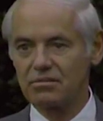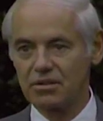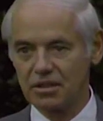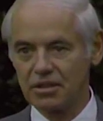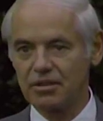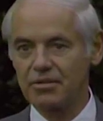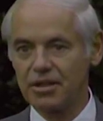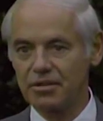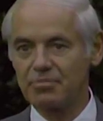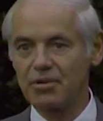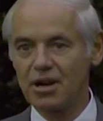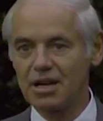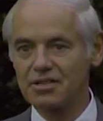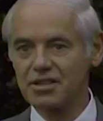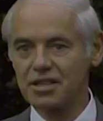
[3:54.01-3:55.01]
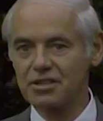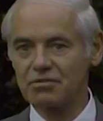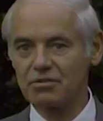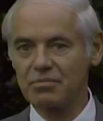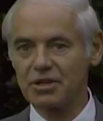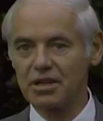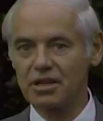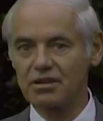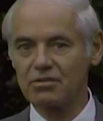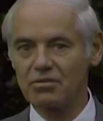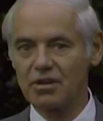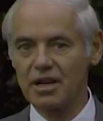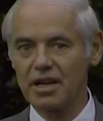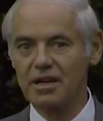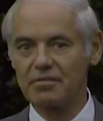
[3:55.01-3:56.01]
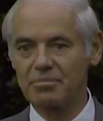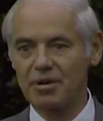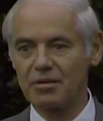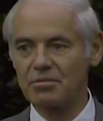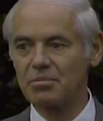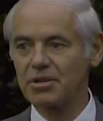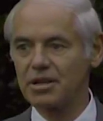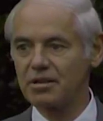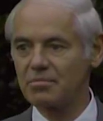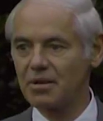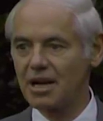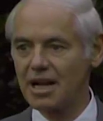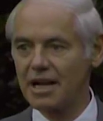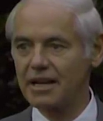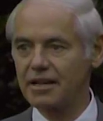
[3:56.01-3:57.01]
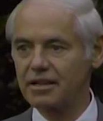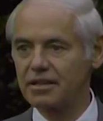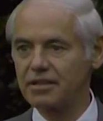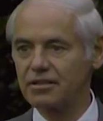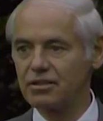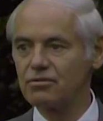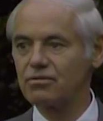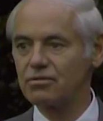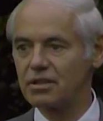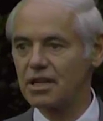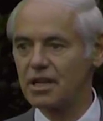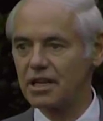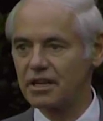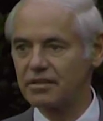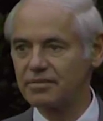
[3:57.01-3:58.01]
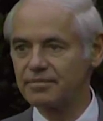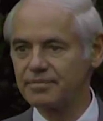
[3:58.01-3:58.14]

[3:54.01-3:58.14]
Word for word: We'll, the, the, process will be underway probably by uh, noon today.